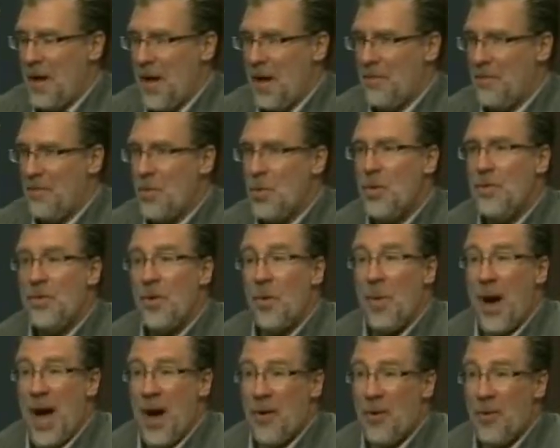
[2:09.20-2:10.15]
moved
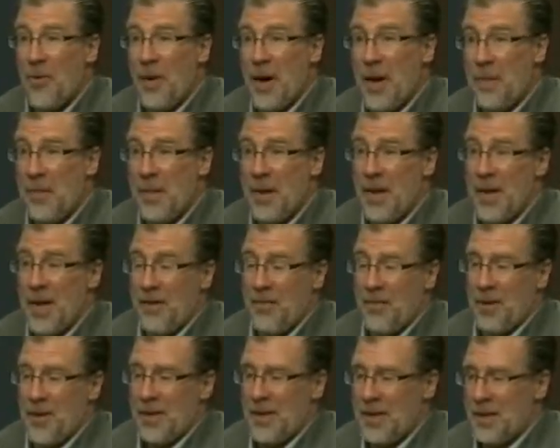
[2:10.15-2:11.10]
around quite a bit. I've
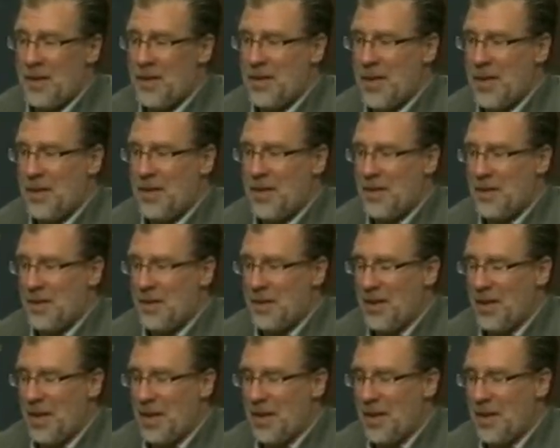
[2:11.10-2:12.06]
worked at six
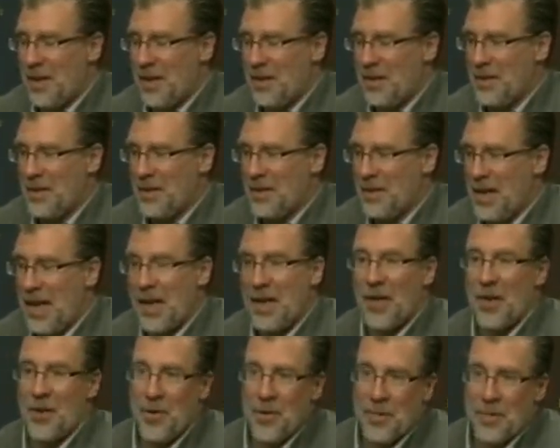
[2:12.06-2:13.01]

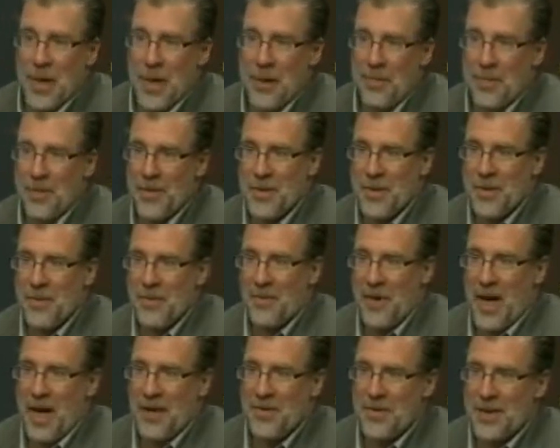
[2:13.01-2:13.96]
daily newspapers in
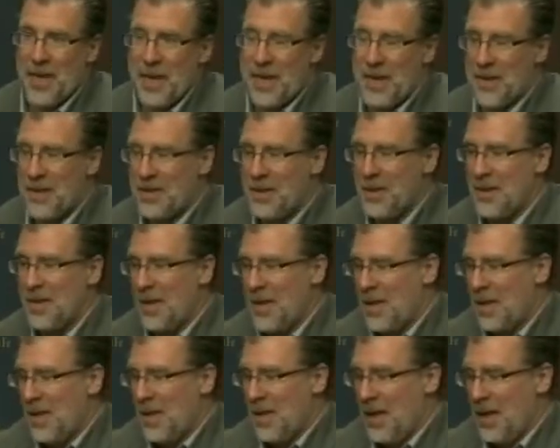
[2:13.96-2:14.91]
five states,
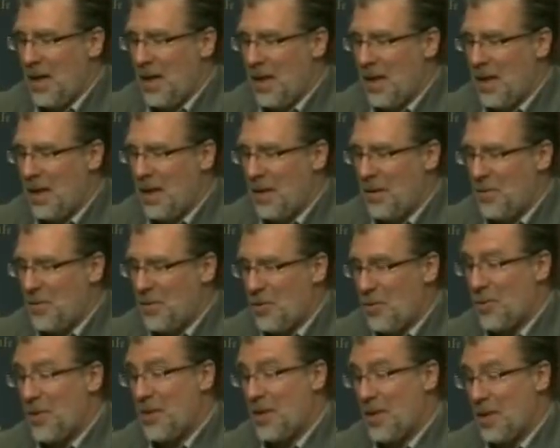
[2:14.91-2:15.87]

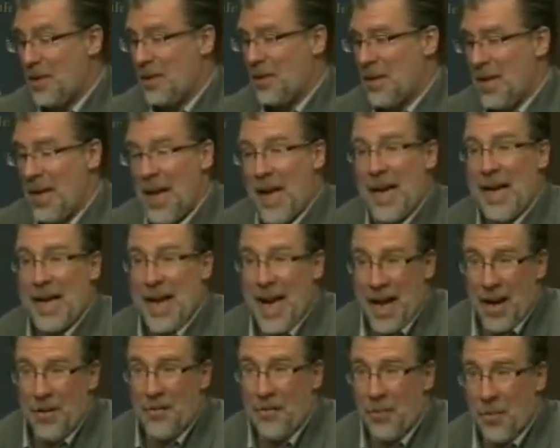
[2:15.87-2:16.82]
Georgia,
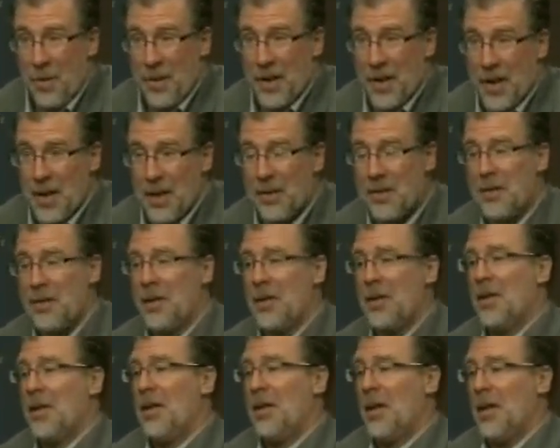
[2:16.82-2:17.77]
California,
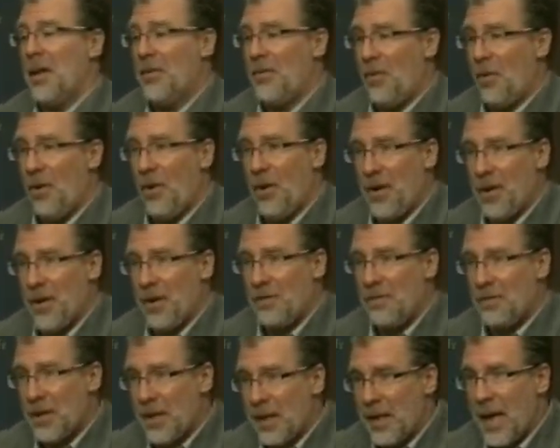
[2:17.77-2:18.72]
Florida,
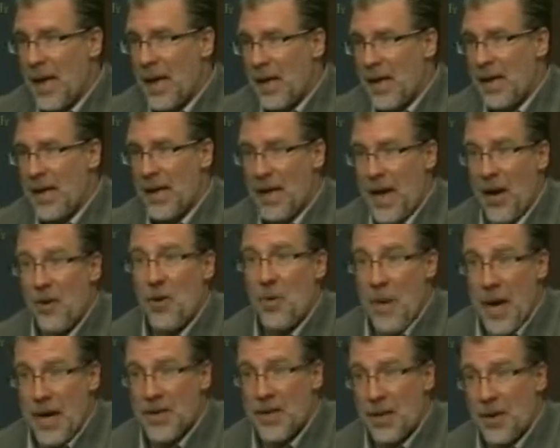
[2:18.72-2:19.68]
Connecticut, and now New
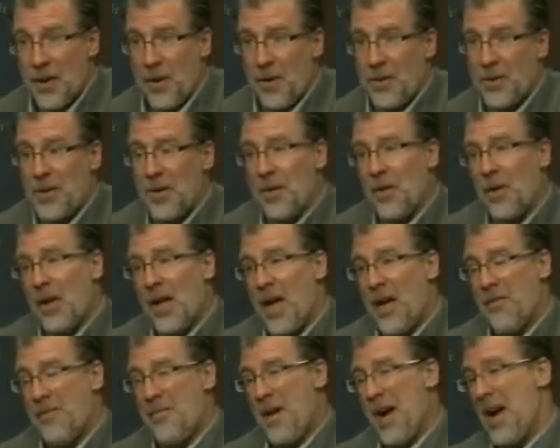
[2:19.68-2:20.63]
Mexico. So a
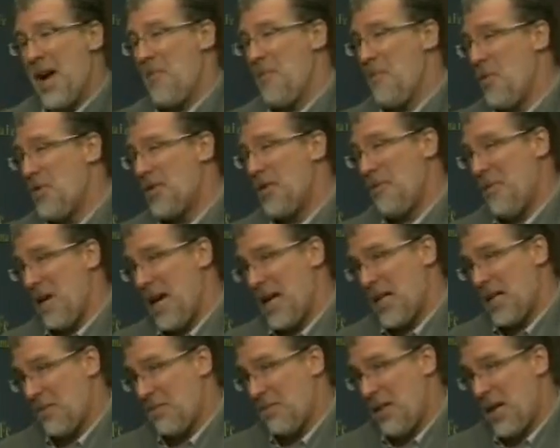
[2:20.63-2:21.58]
lot of most of
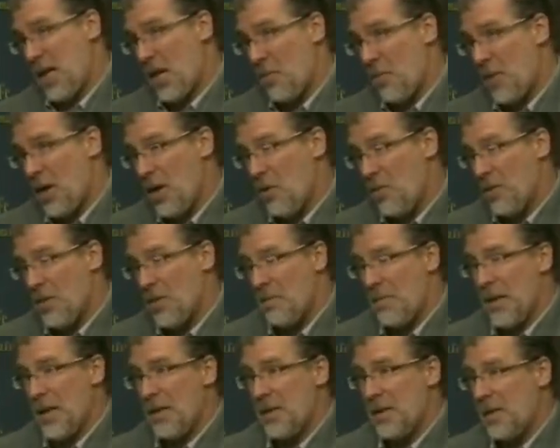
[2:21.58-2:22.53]
my career was
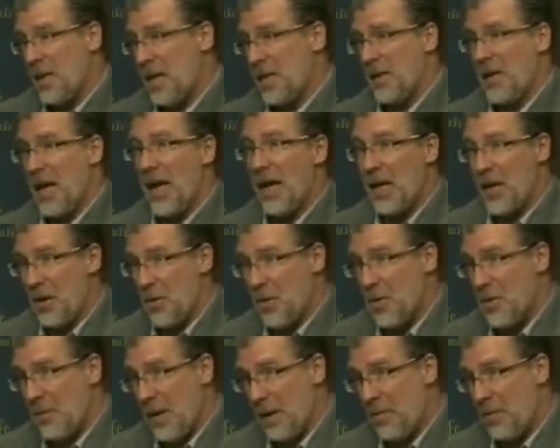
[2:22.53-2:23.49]
spent at daily
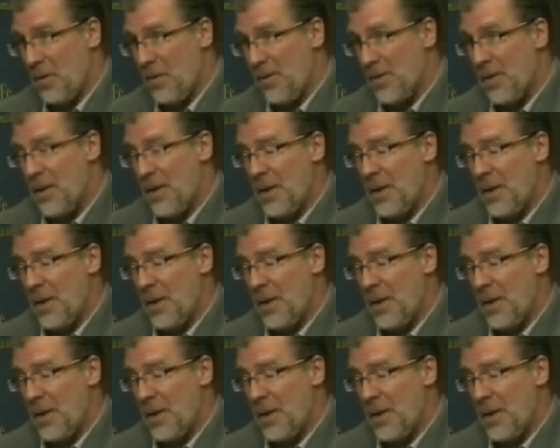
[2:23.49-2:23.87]
newspapers,